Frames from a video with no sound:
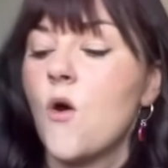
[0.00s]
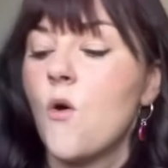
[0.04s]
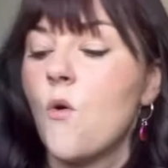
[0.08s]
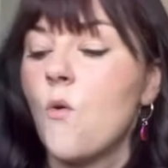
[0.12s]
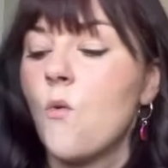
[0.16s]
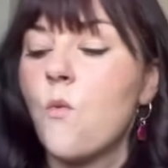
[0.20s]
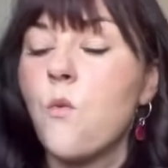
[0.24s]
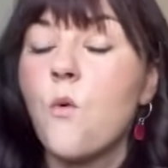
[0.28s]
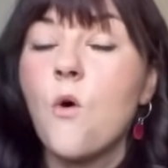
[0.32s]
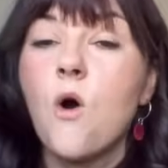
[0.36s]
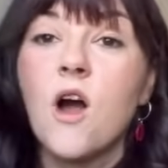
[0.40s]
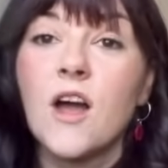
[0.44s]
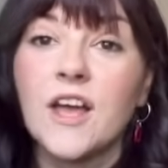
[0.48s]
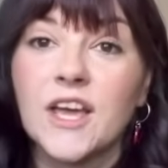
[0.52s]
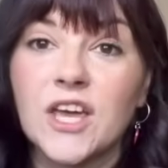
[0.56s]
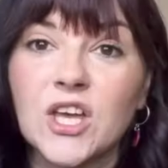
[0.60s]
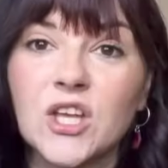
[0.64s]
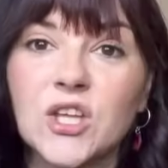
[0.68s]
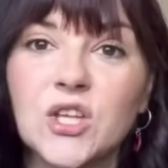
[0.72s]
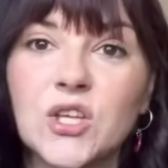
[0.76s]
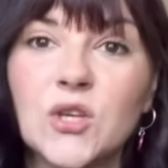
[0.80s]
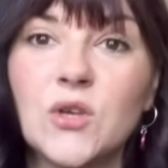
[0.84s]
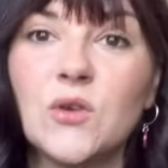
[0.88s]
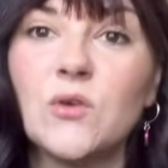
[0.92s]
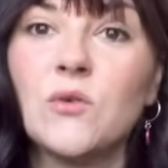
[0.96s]
what I
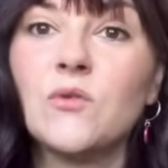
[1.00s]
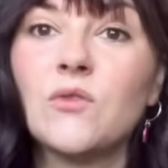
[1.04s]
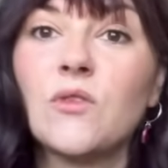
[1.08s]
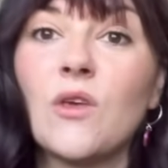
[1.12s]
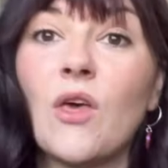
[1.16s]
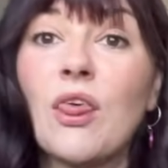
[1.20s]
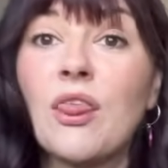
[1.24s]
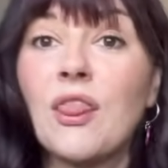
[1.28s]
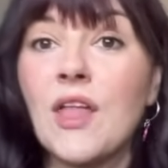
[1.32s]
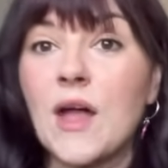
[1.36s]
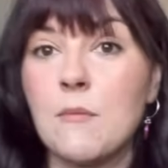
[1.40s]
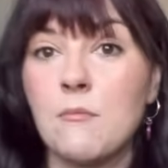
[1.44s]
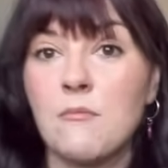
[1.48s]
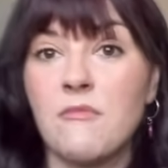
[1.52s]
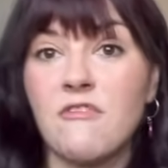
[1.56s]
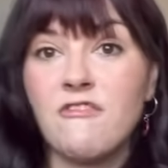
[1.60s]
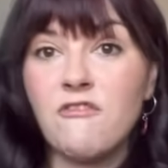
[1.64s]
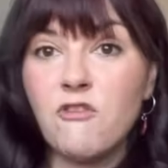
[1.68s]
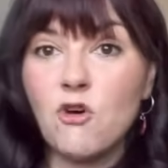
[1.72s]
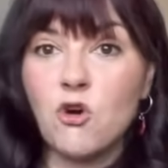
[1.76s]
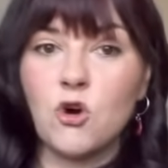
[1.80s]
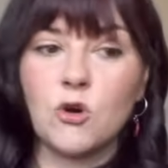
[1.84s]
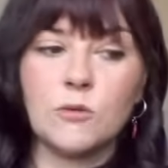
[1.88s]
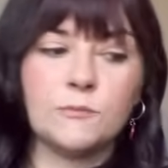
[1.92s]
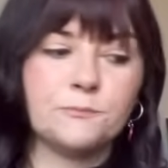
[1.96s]
can use them
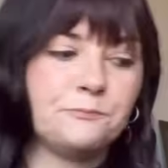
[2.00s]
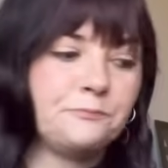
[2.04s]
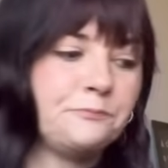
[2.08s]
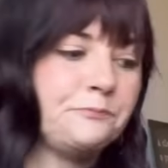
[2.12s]
for.